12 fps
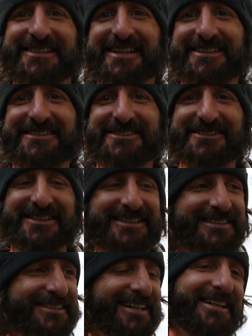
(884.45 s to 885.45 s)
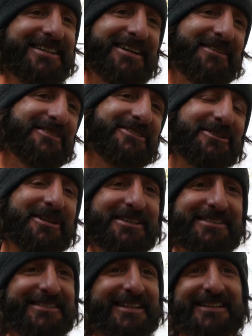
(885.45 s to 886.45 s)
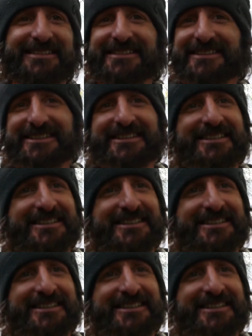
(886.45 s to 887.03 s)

I'm just enjoying the sun. I'm enjoying the sun, so